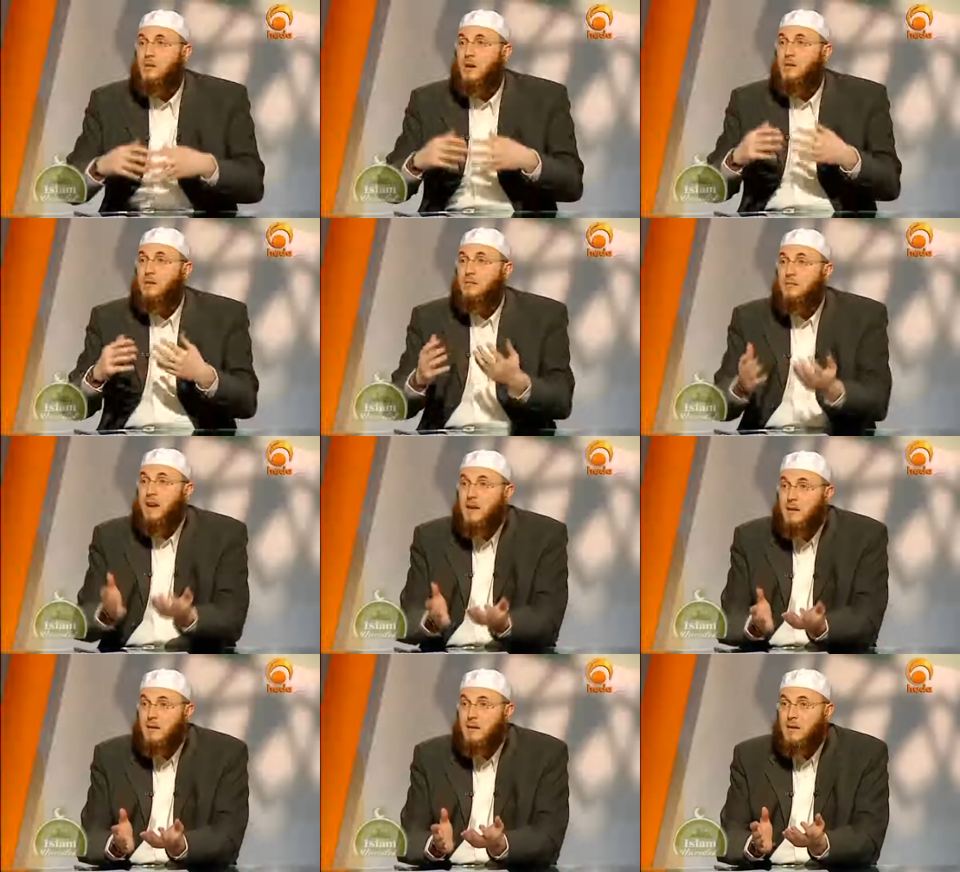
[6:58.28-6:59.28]
each other's
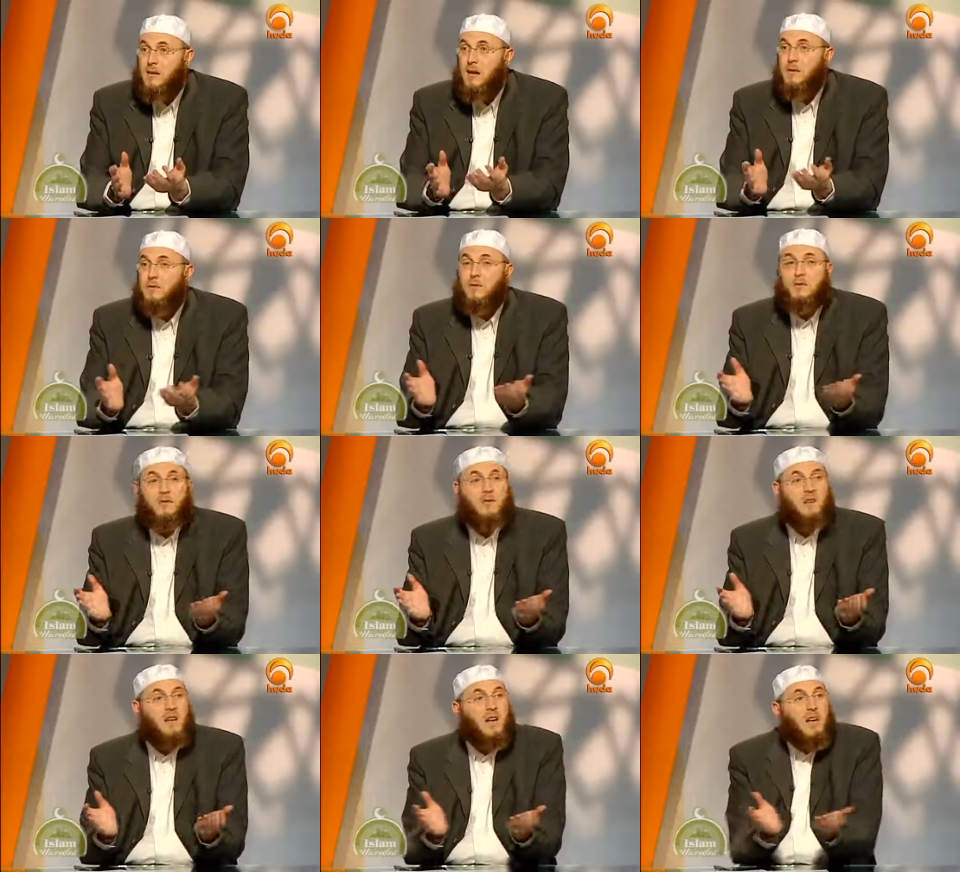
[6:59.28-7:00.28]
faith, not
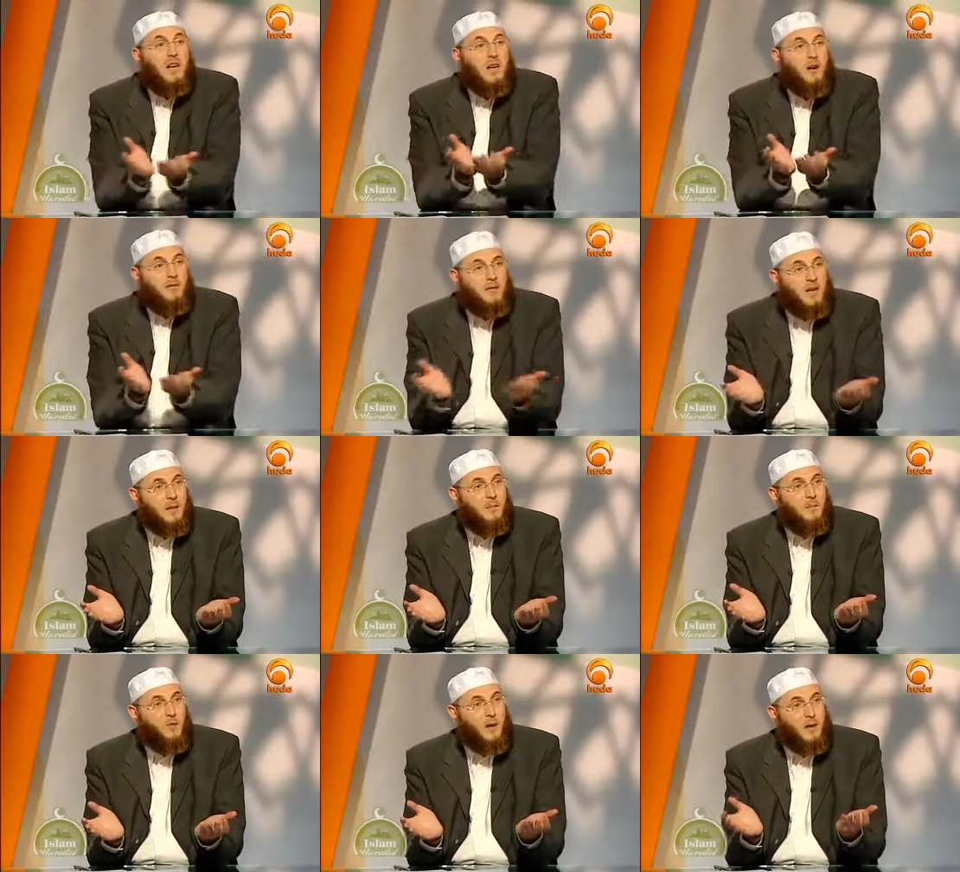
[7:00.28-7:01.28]
forcing any of
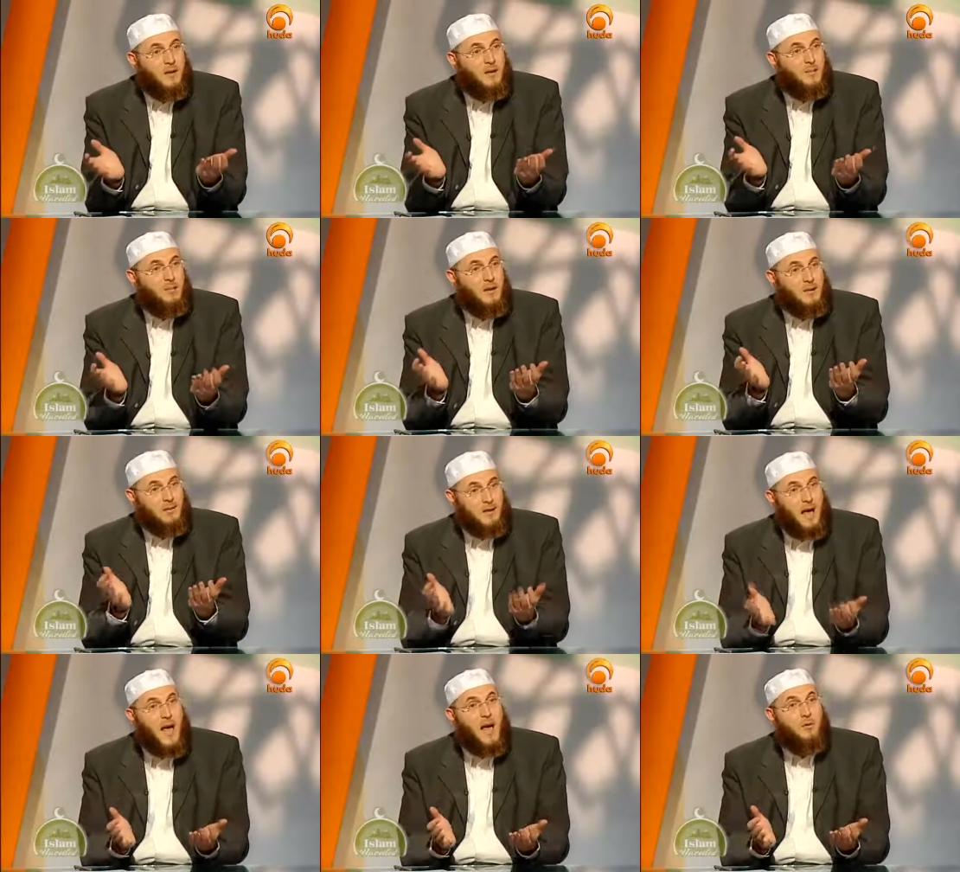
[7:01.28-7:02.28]
them to accept
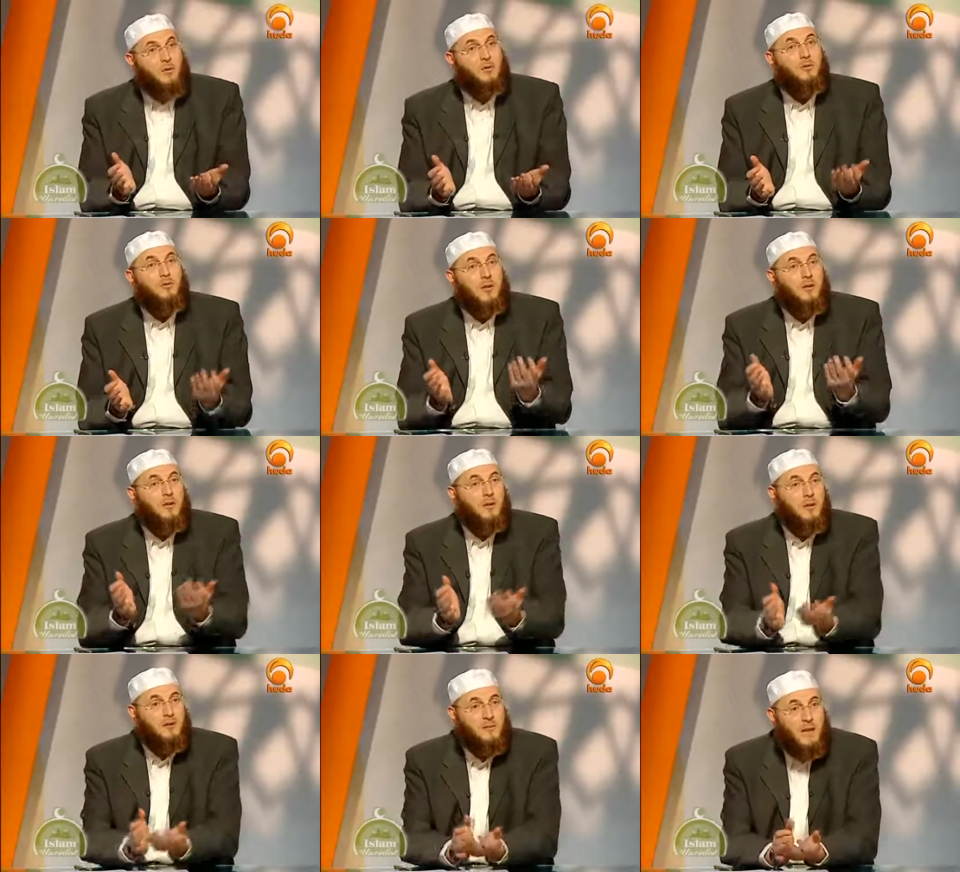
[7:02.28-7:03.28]
Islam and to
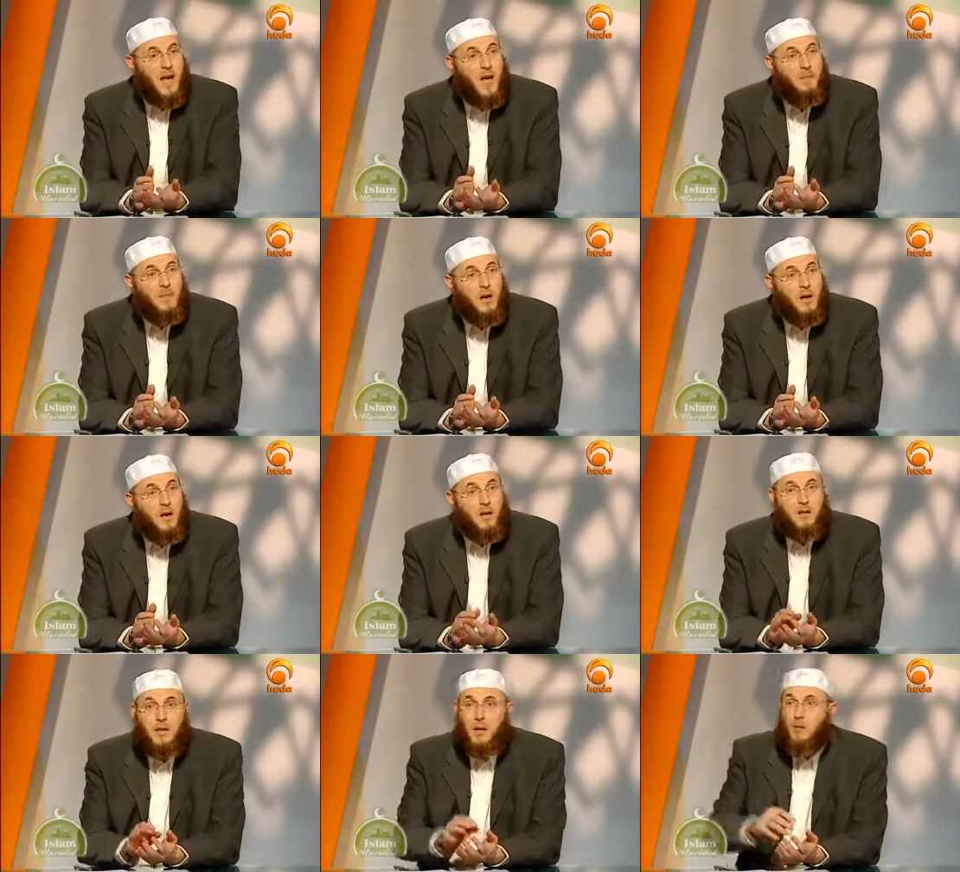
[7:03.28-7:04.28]
enter Islam,
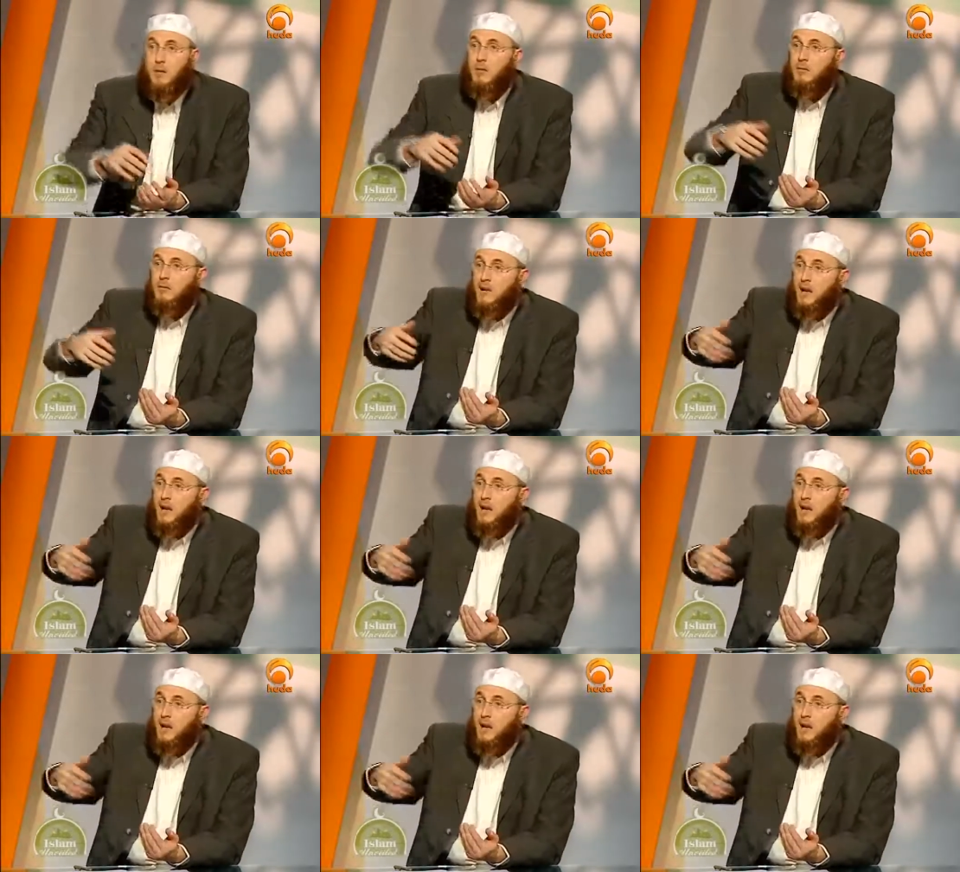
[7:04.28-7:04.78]
they work